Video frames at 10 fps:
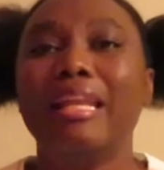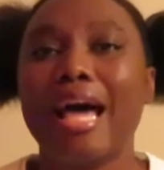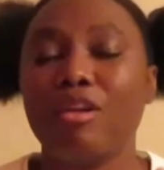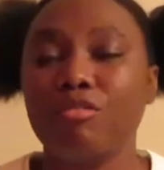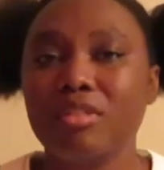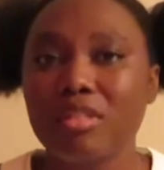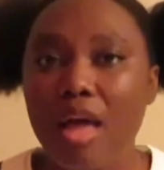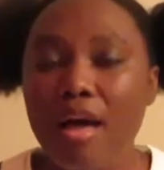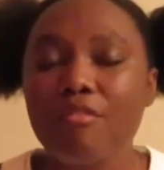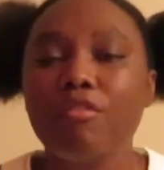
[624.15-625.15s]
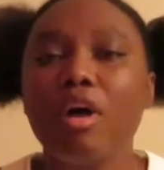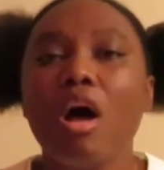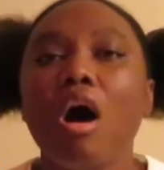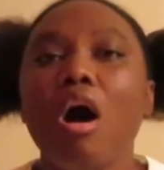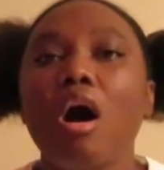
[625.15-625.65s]
lot of stuff
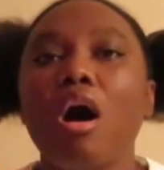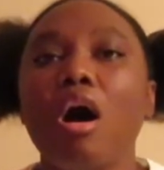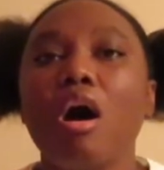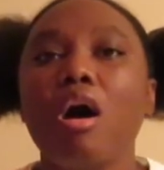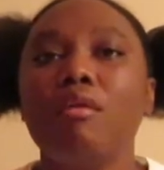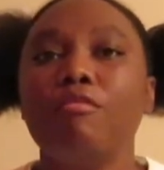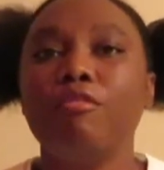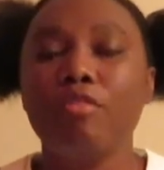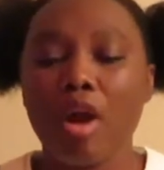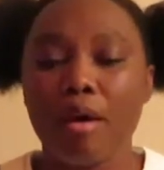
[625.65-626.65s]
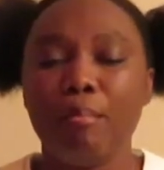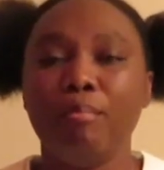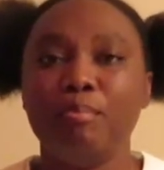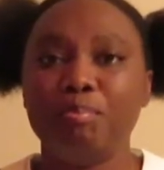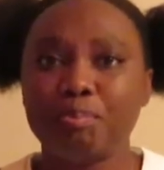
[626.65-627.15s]

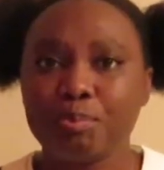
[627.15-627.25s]
from